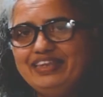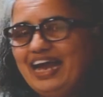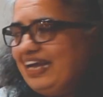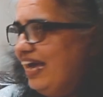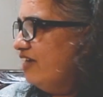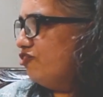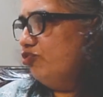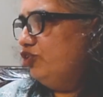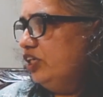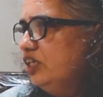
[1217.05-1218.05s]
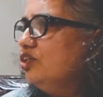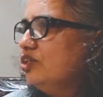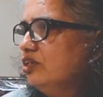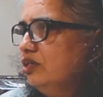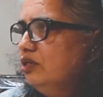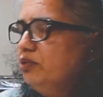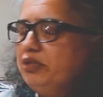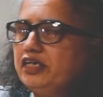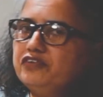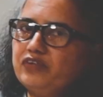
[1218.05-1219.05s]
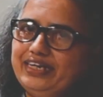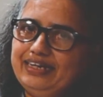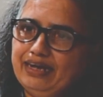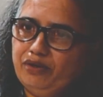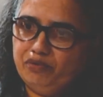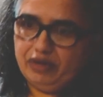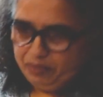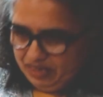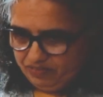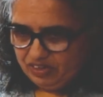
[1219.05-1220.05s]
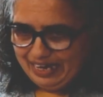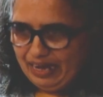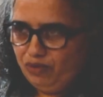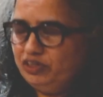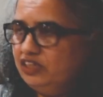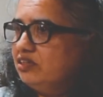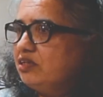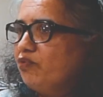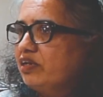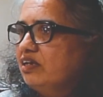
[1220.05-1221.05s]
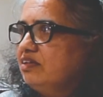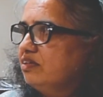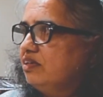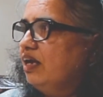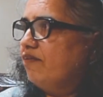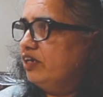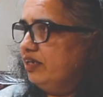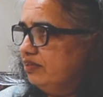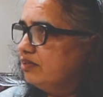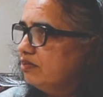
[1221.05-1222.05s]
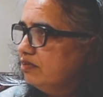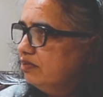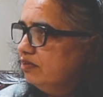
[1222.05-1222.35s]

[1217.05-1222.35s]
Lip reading: That has to change, because right now, even now teachers are working 16-hour days.